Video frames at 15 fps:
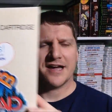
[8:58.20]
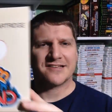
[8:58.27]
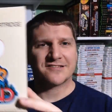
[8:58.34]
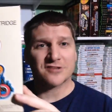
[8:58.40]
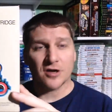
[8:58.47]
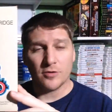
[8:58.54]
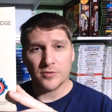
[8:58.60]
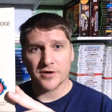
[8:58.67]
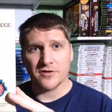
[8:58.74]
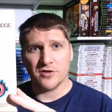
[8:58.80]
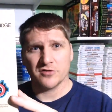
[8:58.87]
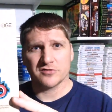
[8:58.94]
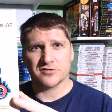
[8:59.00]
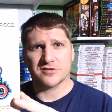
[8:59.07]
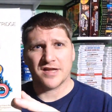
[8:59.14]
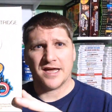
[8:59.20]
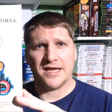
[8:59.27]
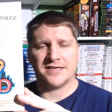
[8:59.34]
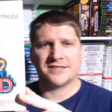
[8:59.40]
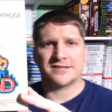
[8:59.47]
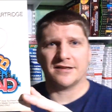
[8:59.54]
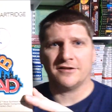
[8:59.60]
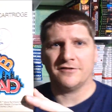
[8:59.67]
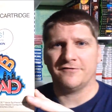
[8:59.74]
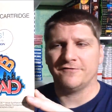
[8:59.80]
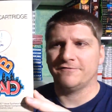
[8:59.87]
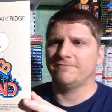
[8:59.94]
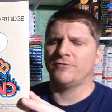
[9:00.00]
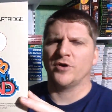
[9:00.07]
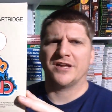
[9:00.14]
I saw one of those
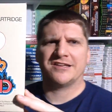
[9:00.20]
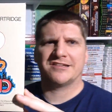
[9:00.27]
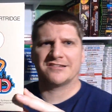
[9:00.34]
Intellivoice